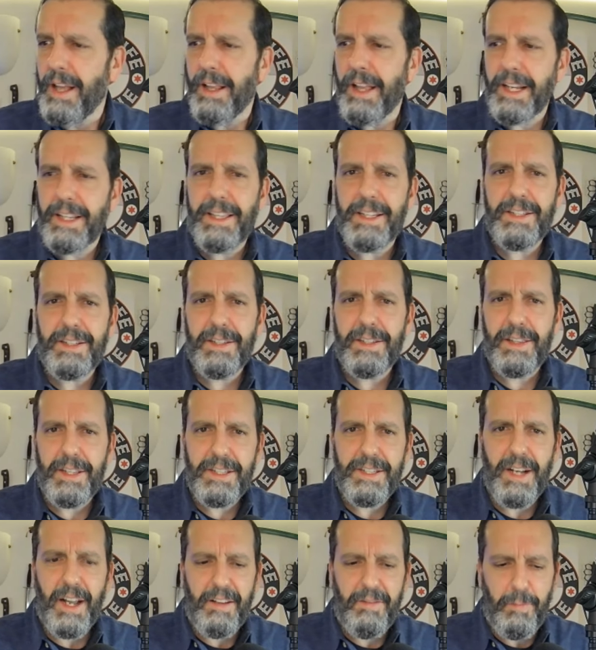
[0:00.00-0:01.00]
Like this,
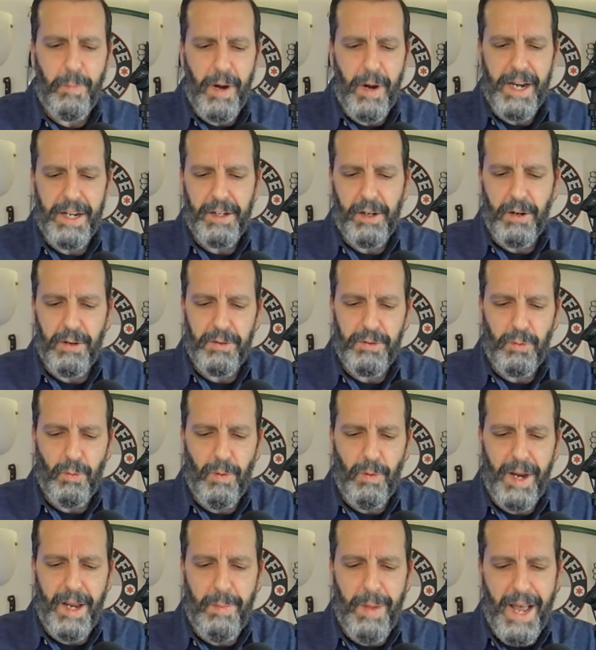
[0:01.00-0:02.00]
this knife brand goes
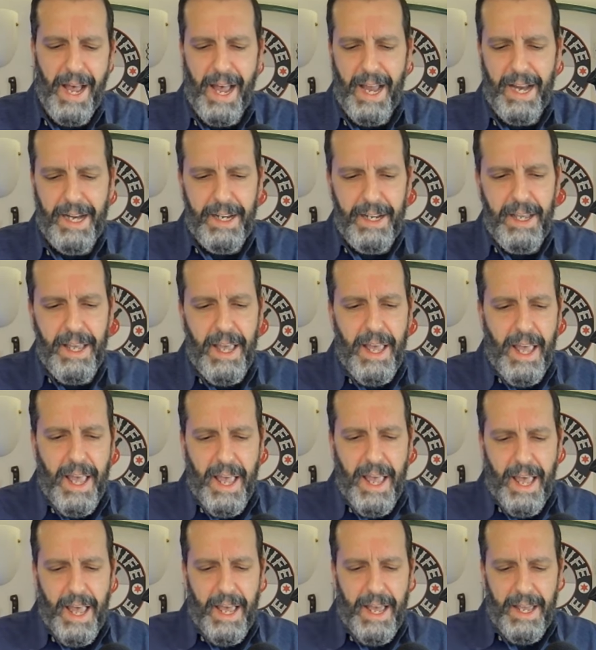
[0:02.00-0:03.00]
way back,
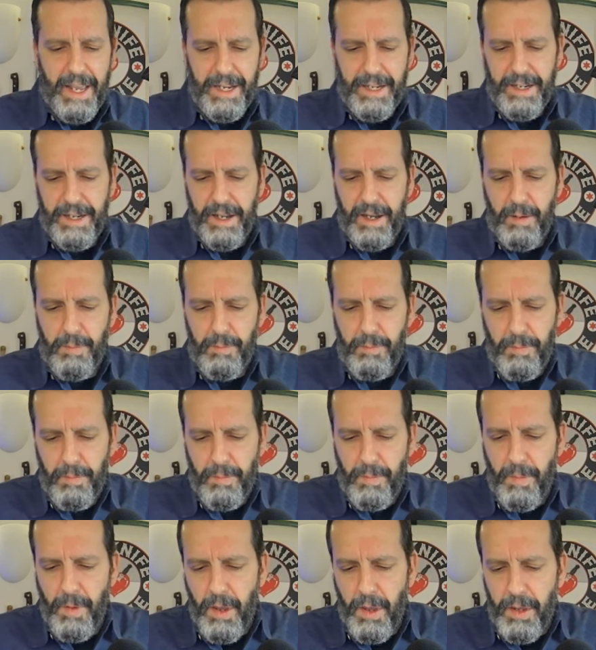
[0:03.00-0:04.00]
and um,
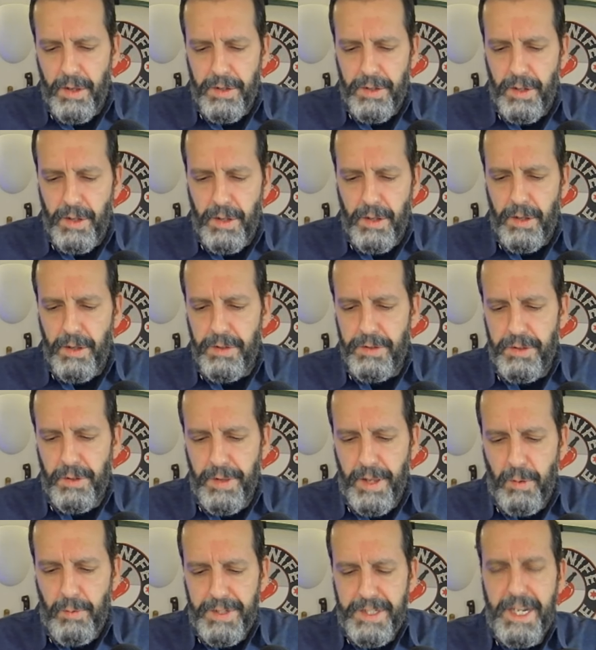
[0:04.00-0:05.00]
so
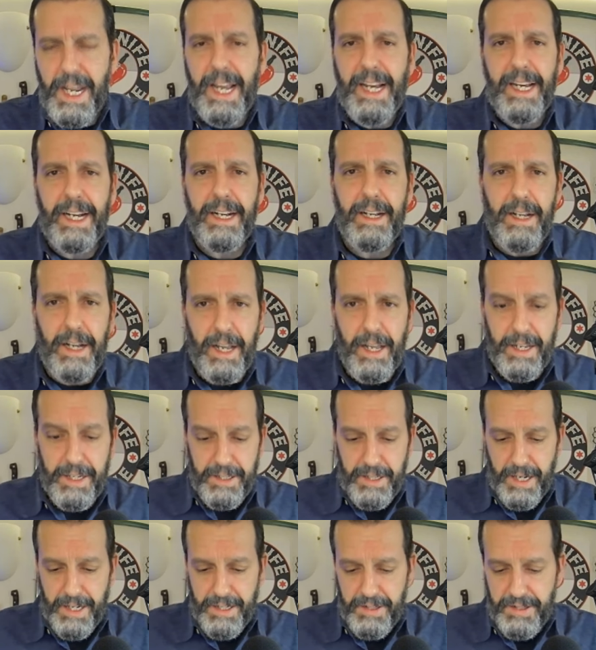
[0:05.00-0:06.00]
they would take it
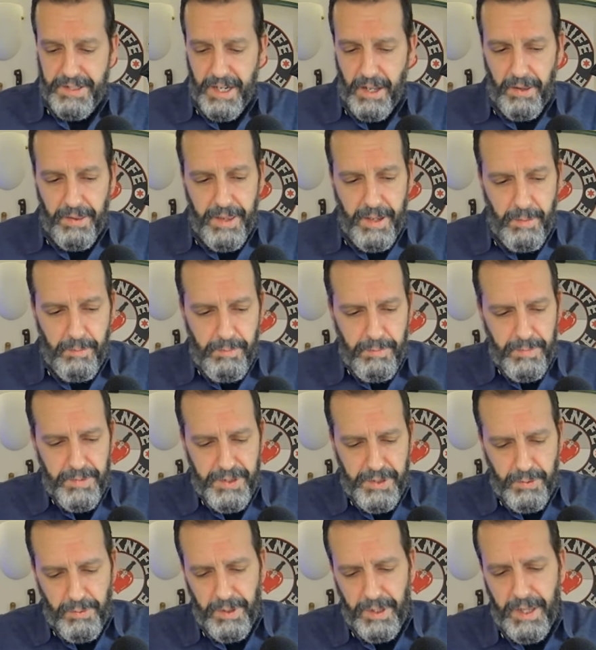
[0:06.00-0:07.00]
and, and sell them
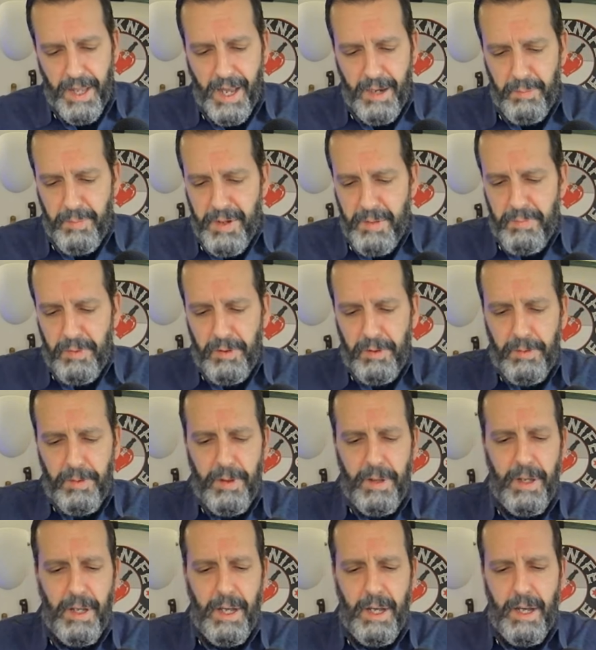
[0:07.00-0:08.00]
to a lot of
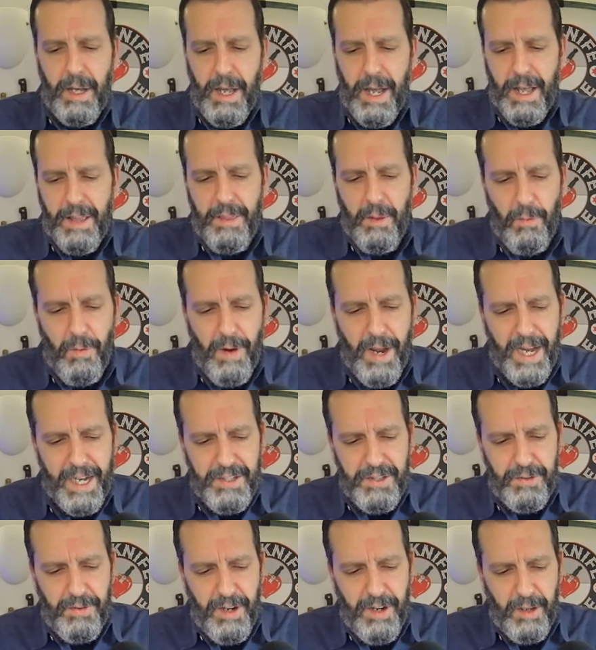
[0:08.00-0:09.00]
people uh, on the
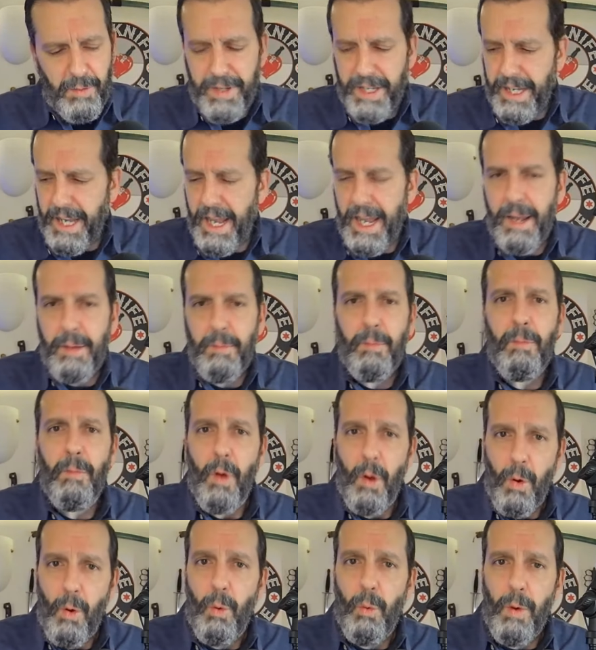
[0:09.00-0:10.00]
wagon trail, became
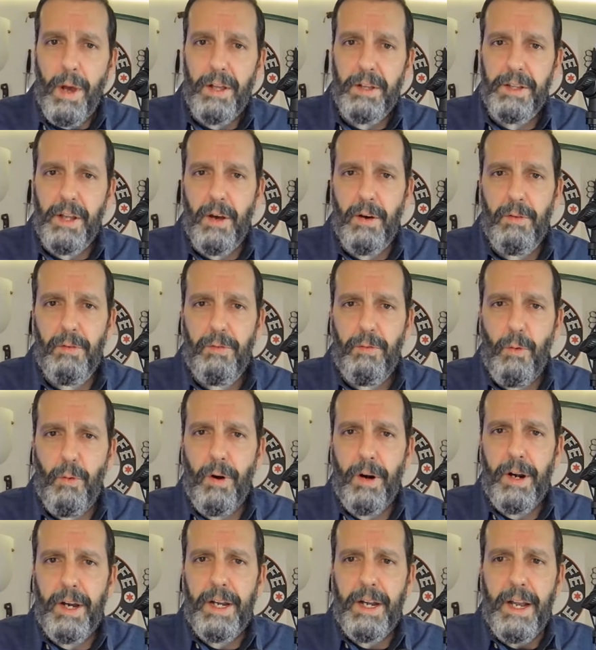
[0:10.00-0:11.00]
well known
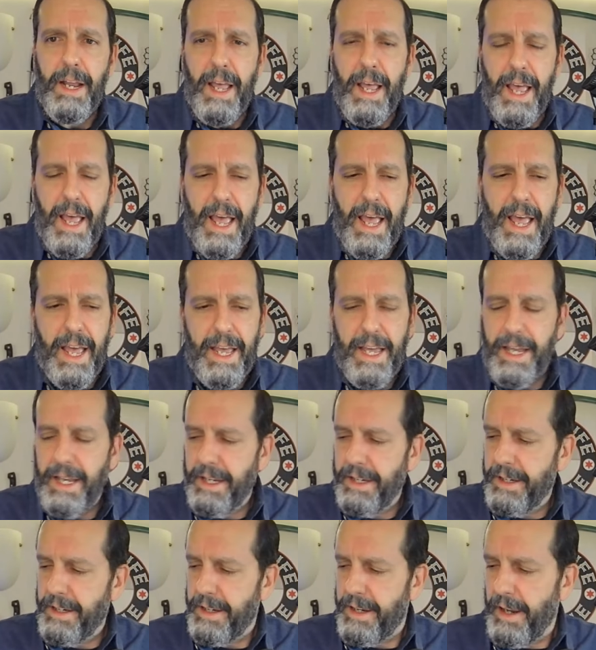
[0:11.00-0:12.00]
for it,
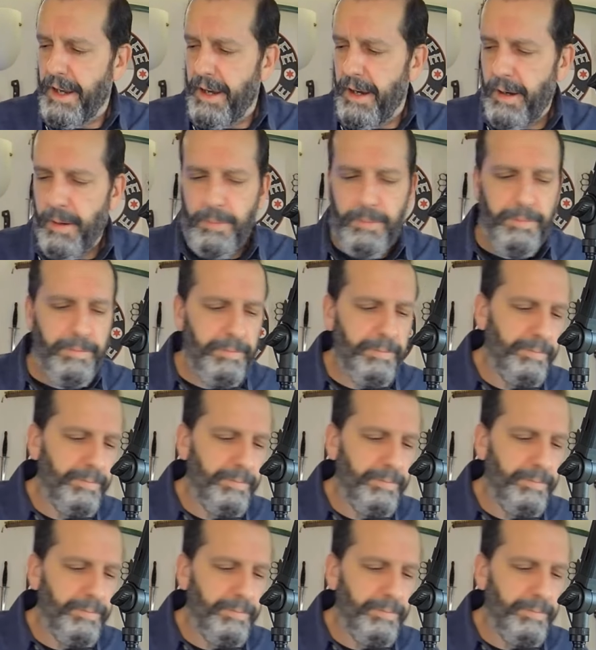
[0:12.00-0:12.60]
and um,